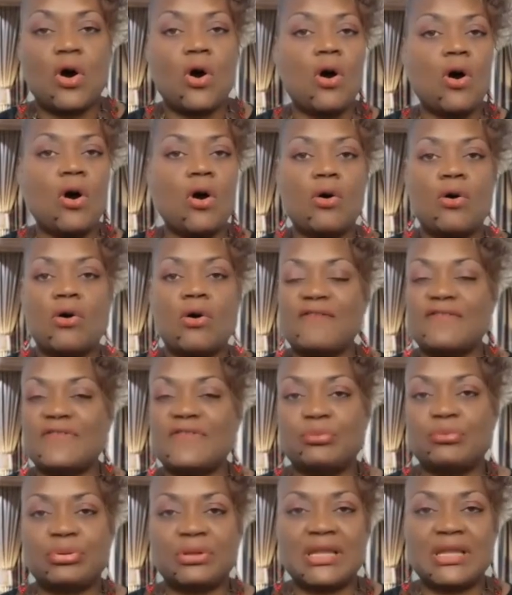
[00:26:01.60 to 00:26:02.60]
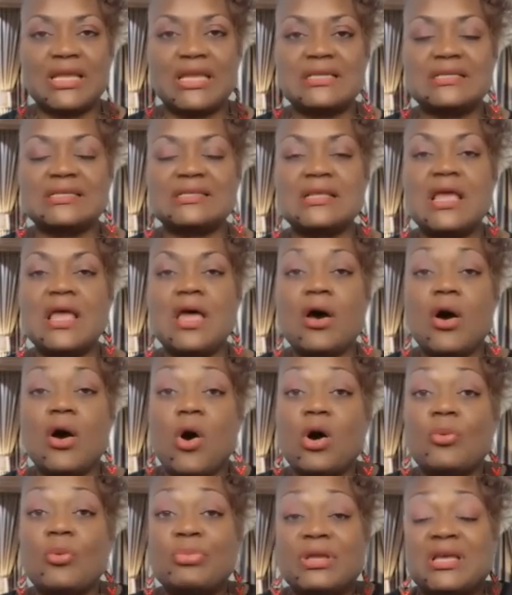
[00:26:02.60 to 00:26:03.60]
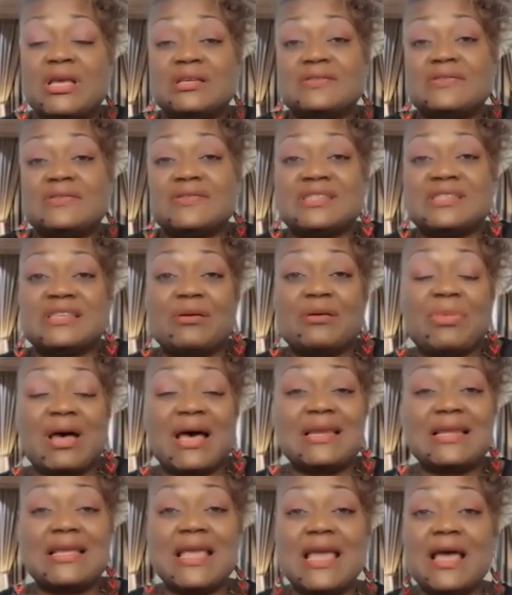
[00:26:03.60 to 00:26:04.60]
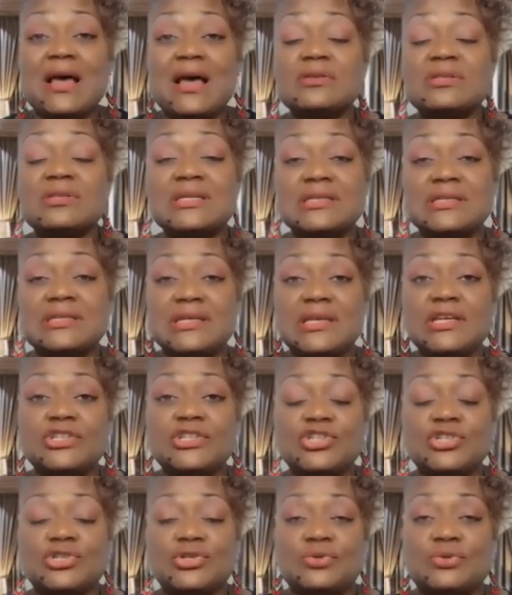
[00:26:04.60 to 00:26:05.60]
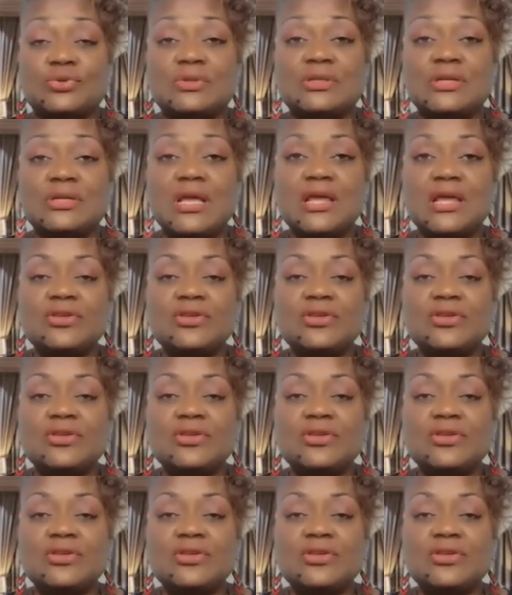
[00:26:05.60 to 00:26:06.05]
all over the place, all because of somebody else's issues.